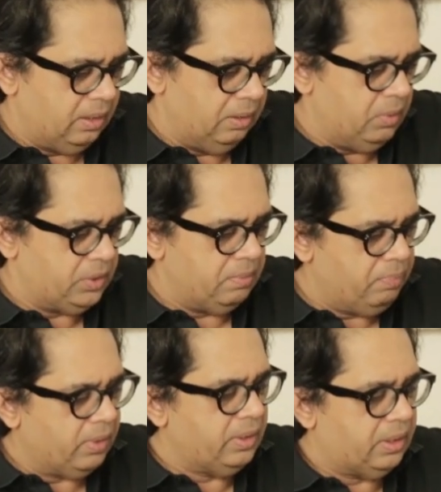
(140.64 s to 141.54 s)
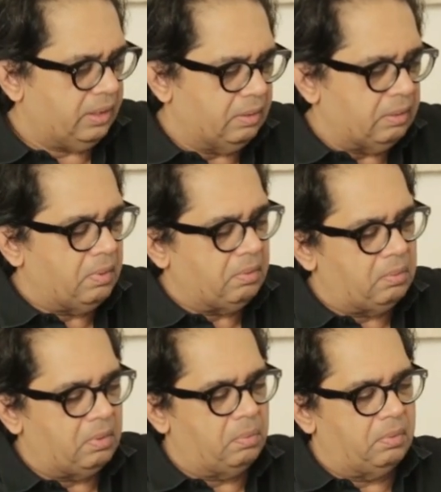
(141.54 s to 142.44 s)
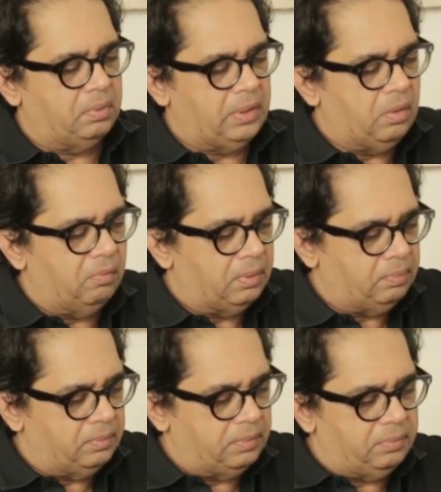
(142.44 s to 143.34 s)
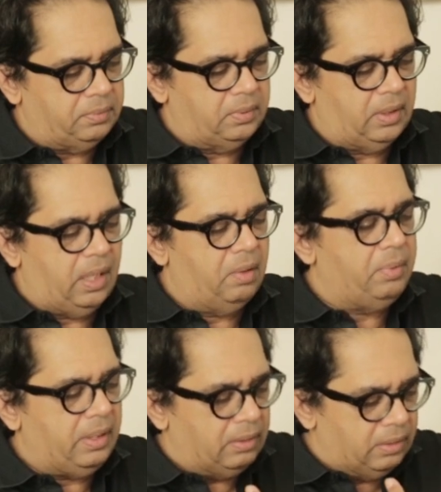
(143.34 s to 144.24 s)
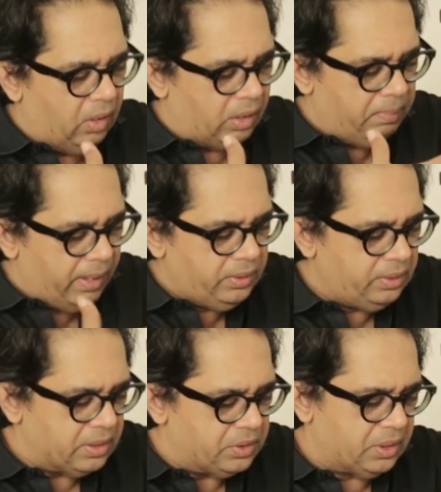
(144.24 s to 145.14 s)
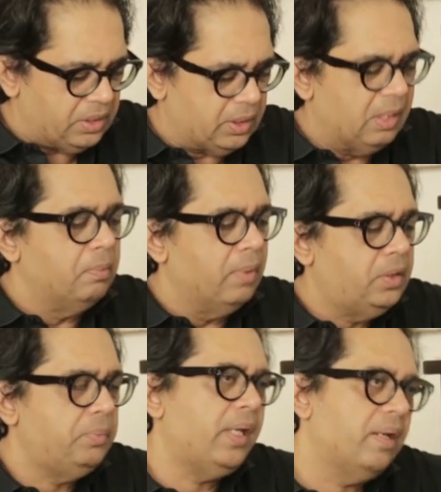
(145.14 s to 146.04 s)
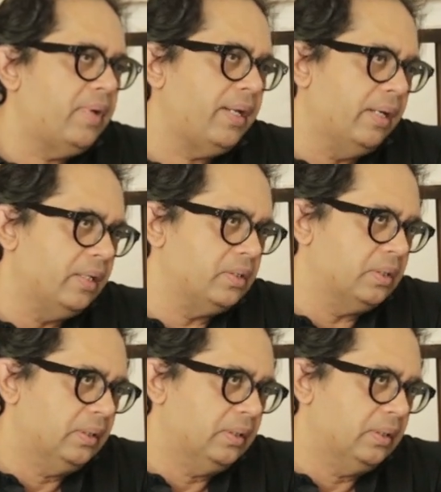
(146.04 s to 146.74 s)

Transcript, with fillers: the most important thing, you know, how we got about this is what do we have at hand,